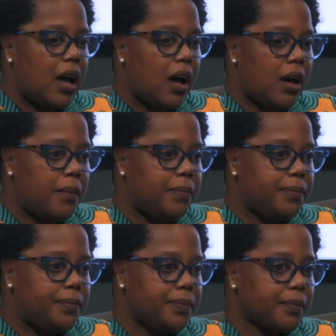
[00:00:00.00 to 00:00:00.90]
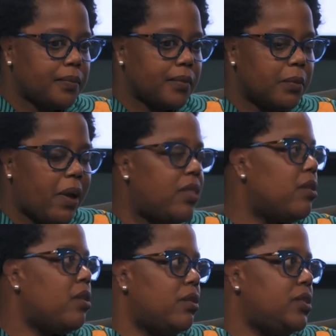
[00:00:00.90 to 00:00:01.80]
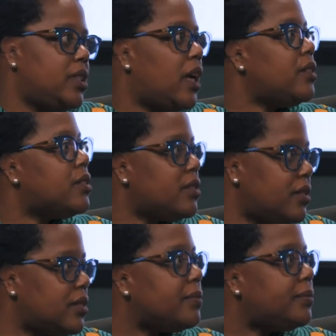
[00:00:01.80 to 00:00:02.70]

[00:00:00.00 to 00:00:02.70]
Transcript: by their own standards.